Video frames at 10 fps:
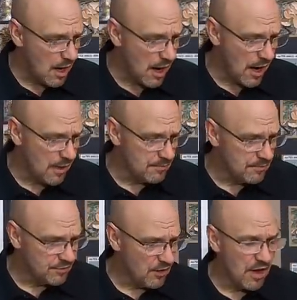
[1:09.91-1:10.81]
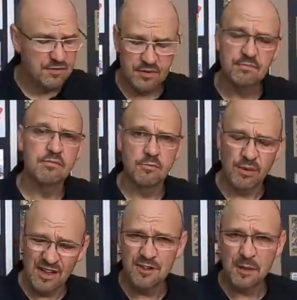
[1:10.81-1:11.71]
And so I said, well,
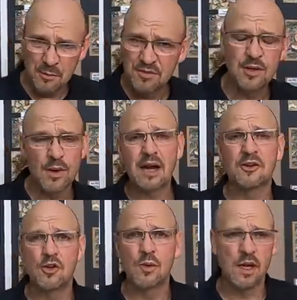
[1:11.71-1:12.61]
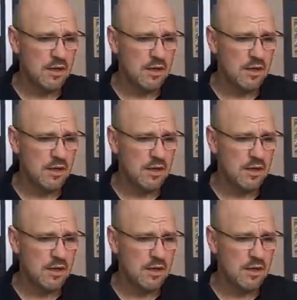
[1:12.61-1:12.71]
bring it to me, let me see what I can do with